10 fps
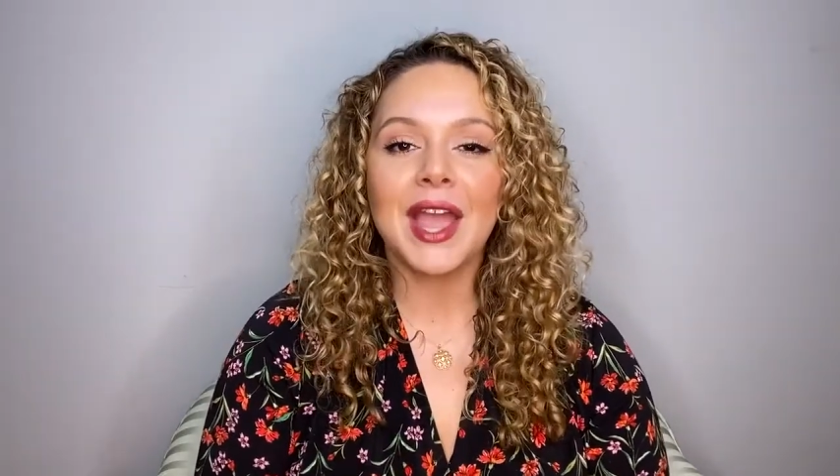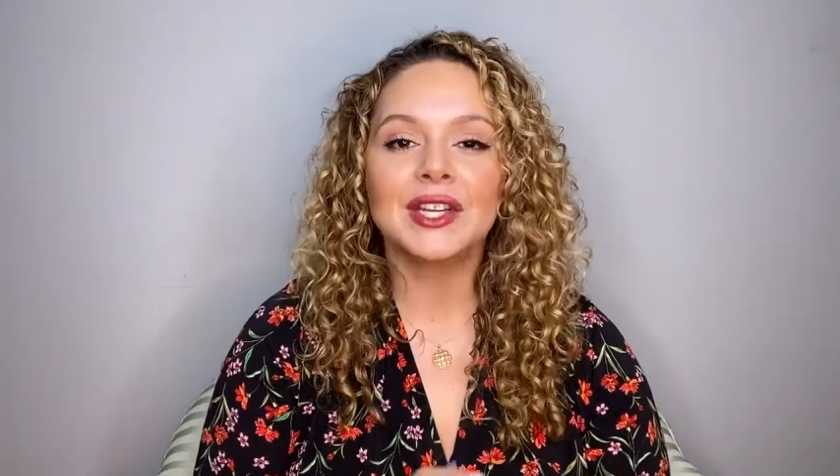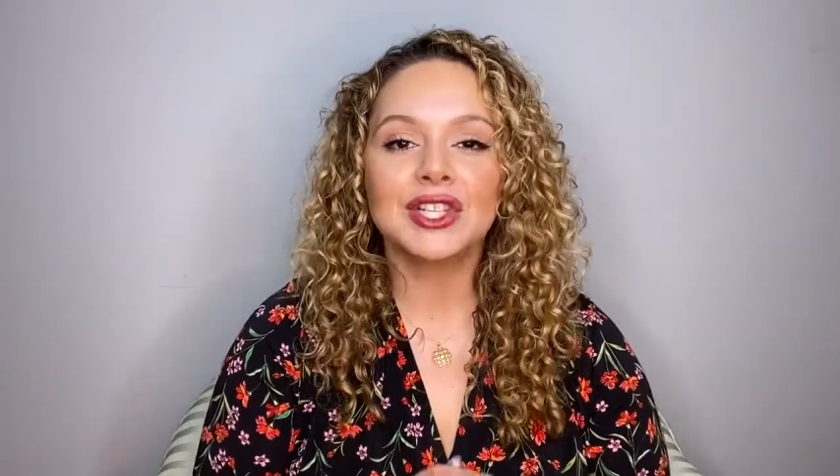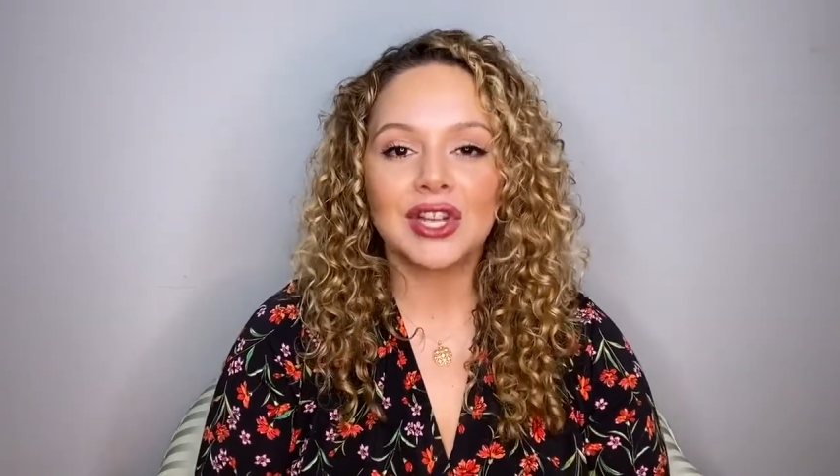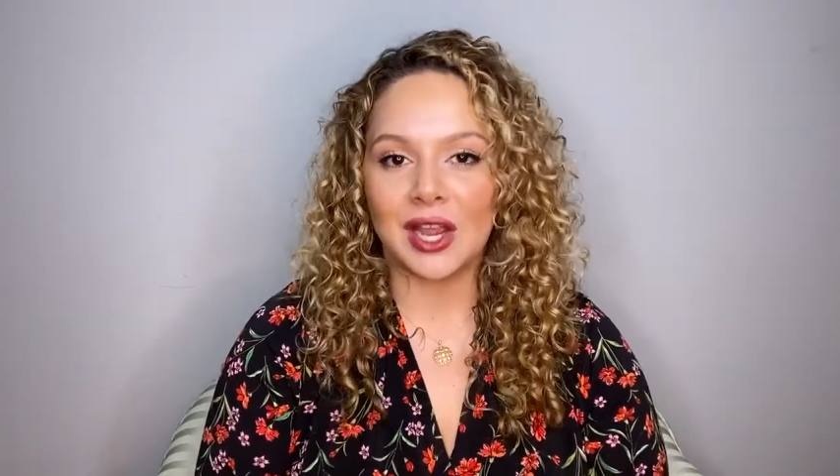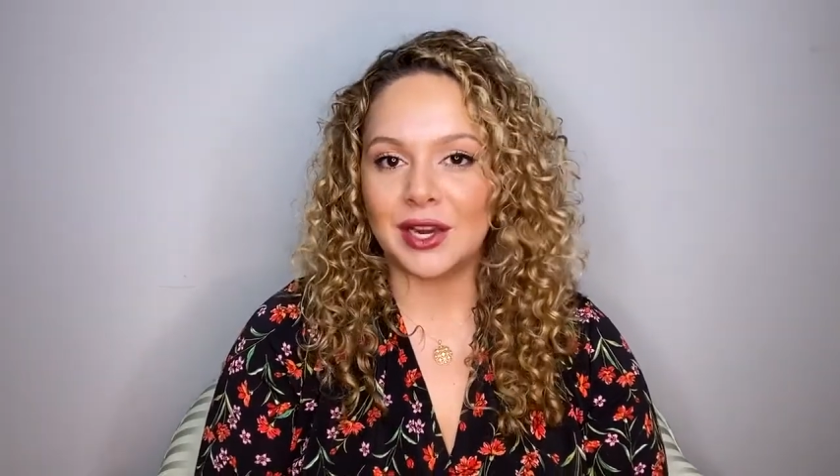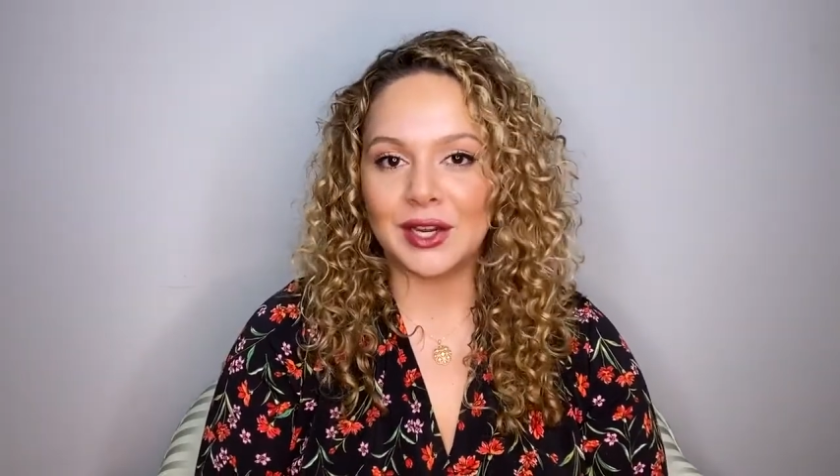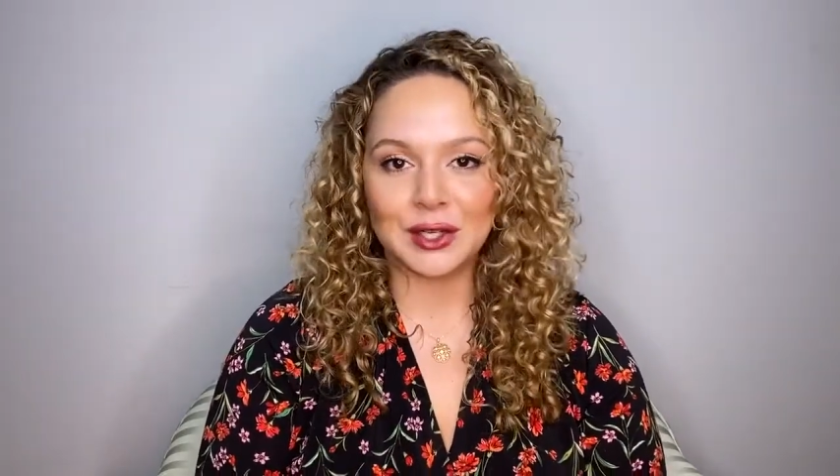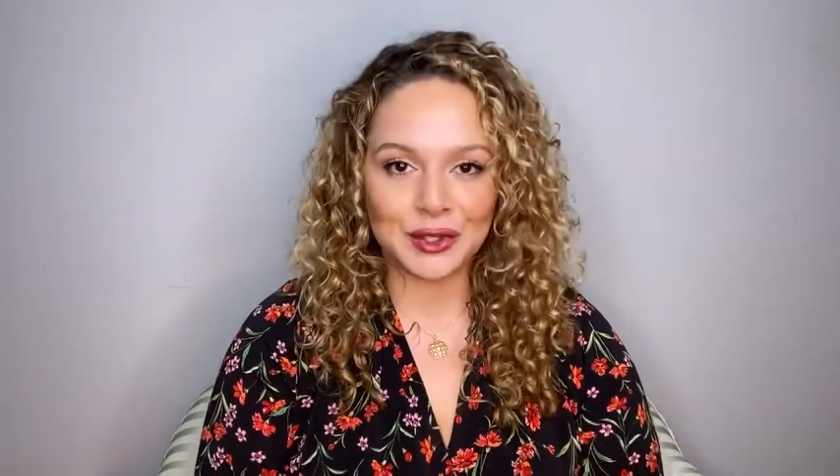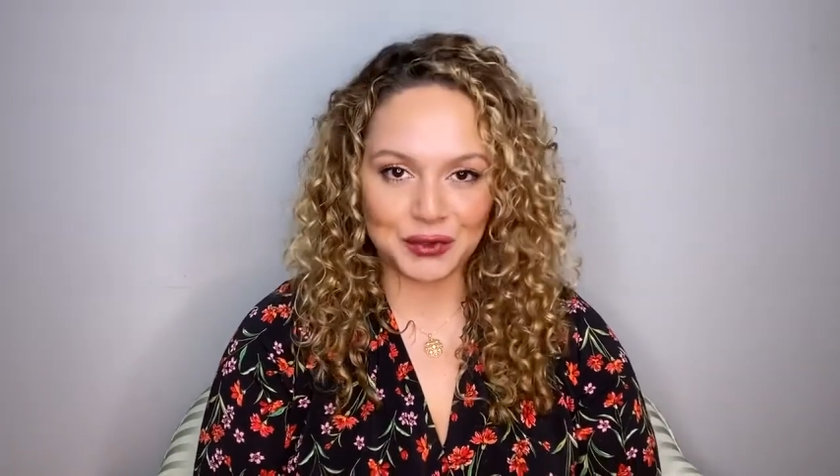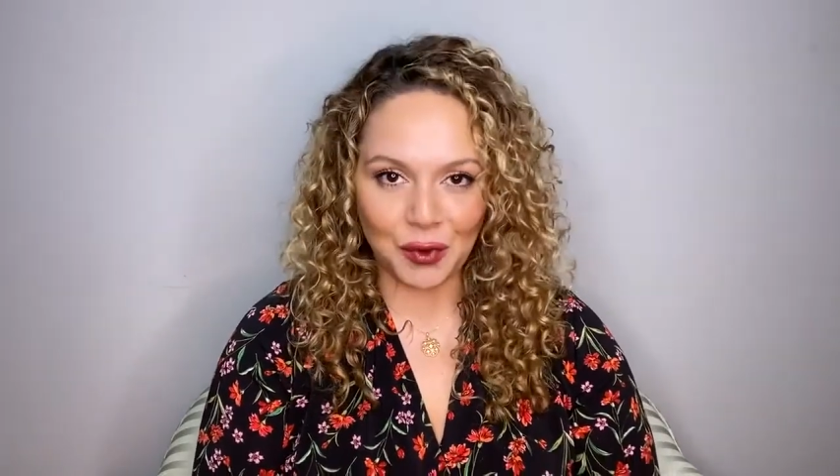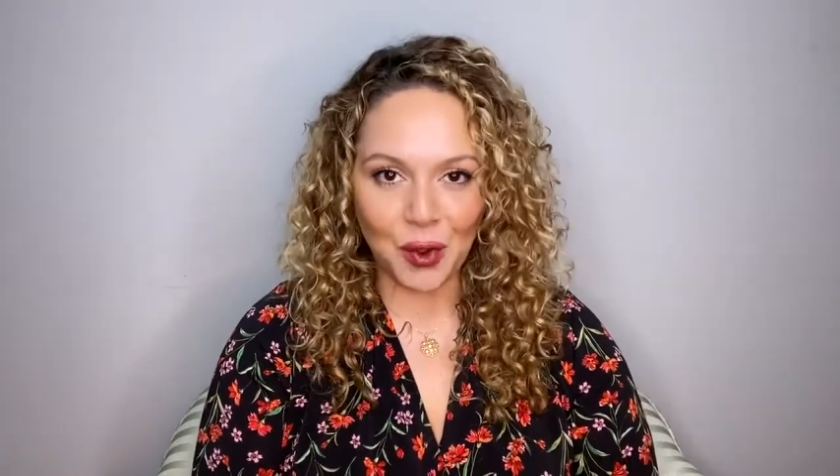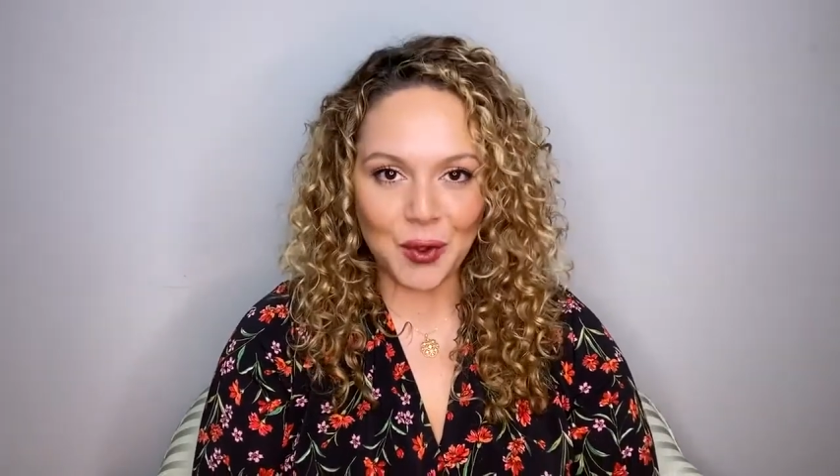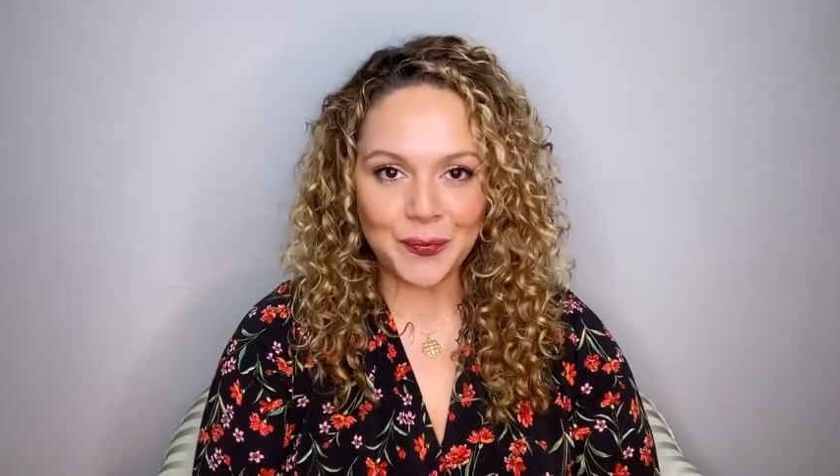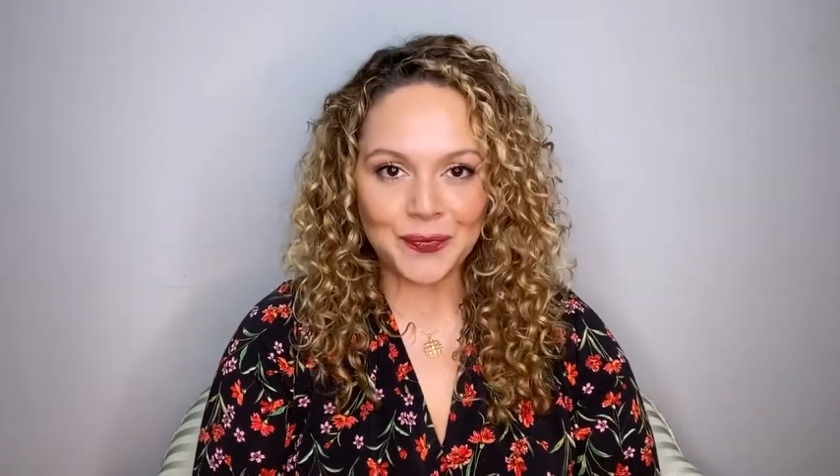and shine
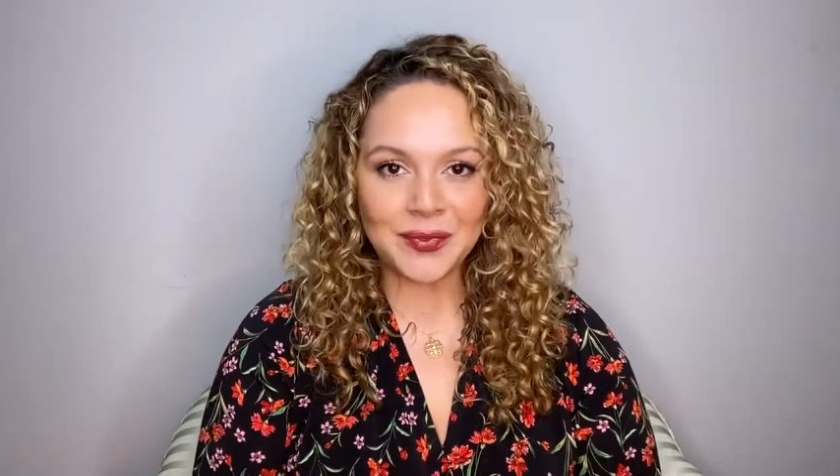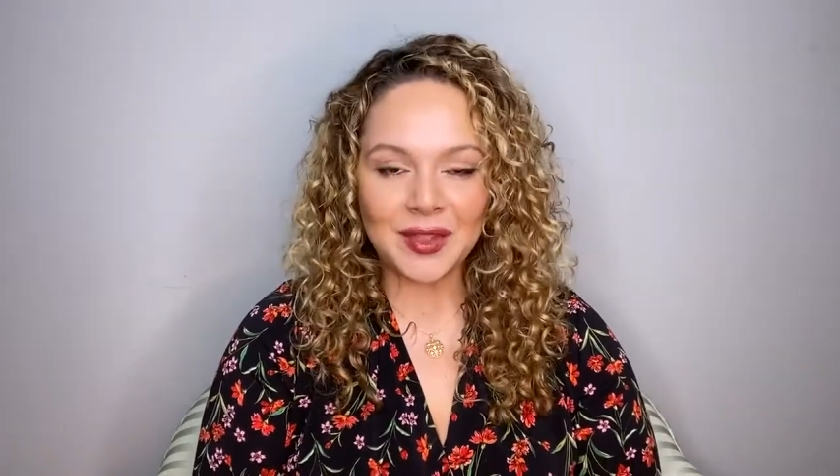control.